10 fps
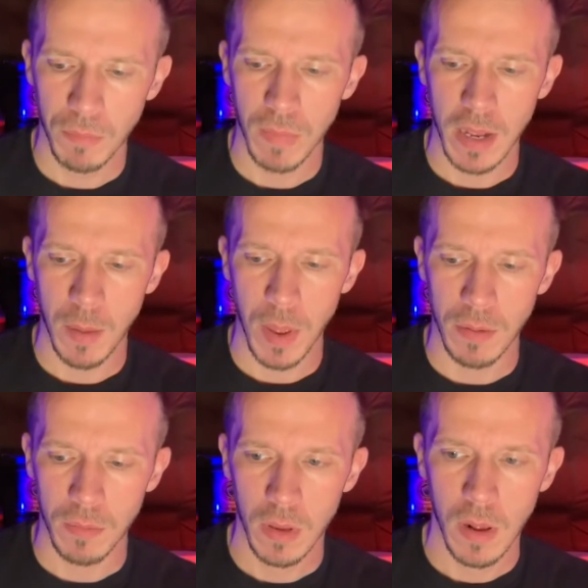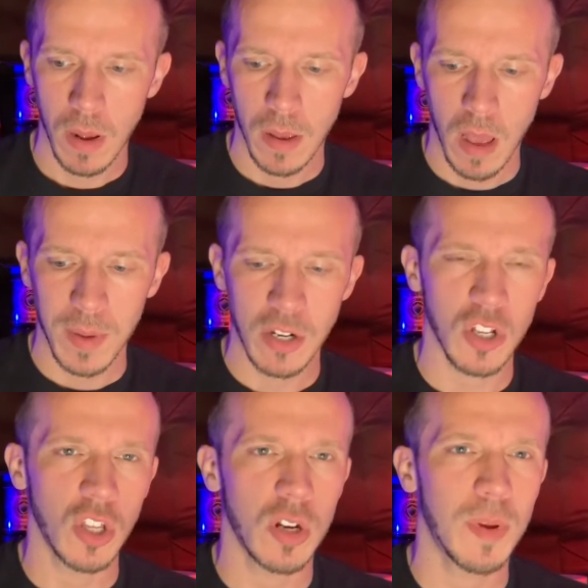not bad. I mean, there's a
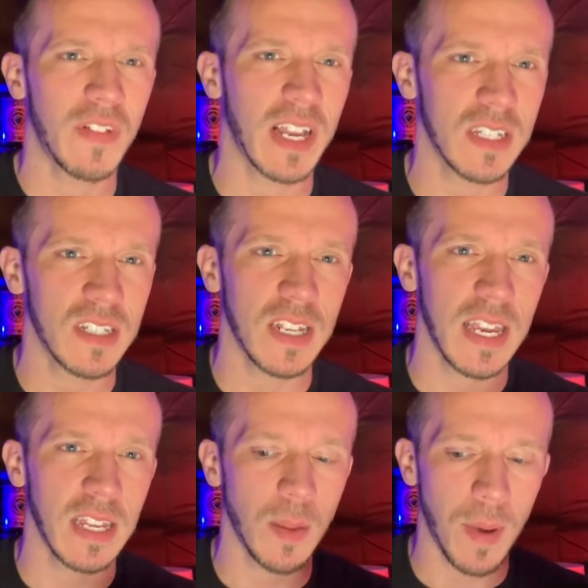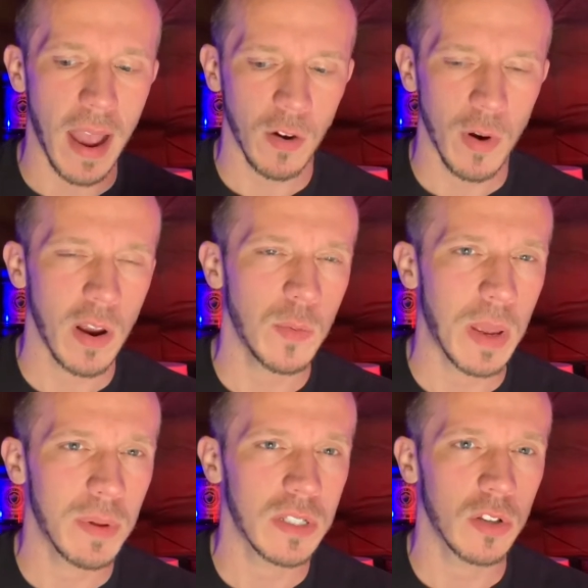little bit of like a sting in the background.
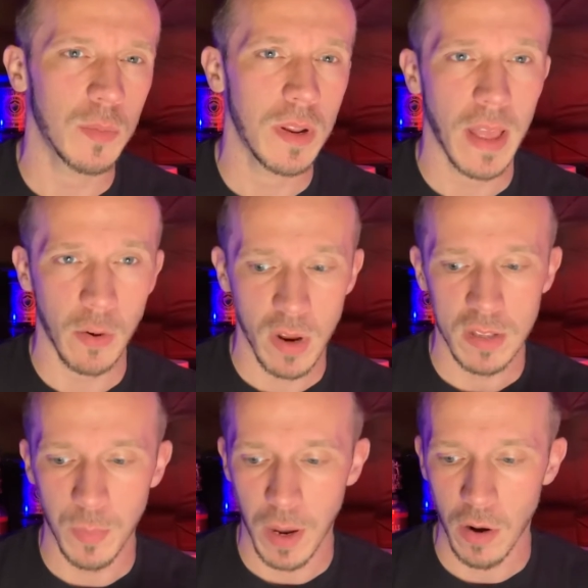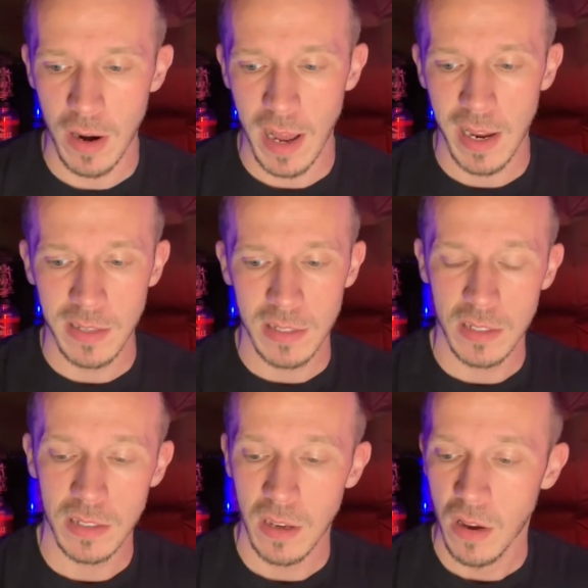Maybe it's a little bit of that Grains of
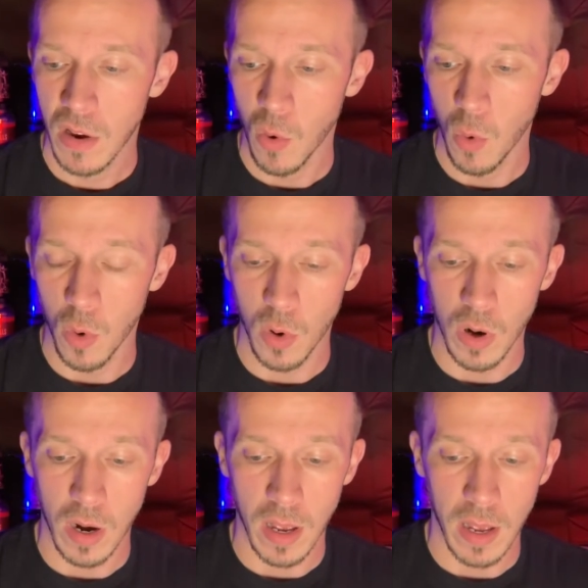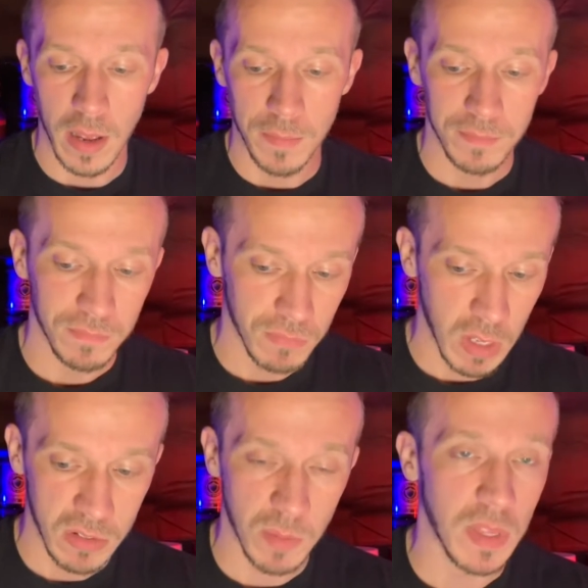Paradise or
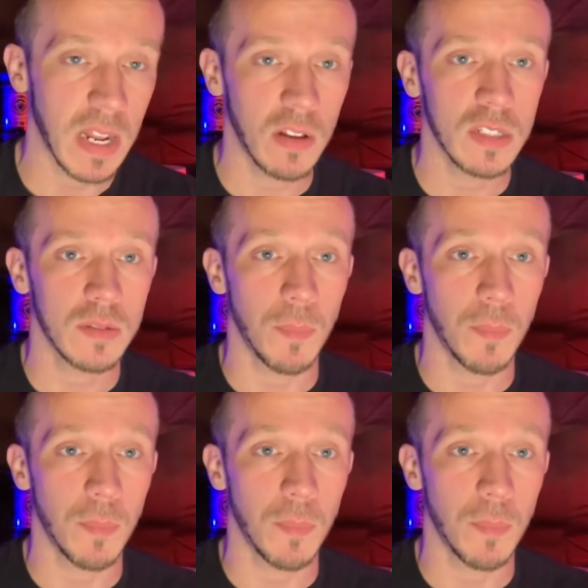something else, the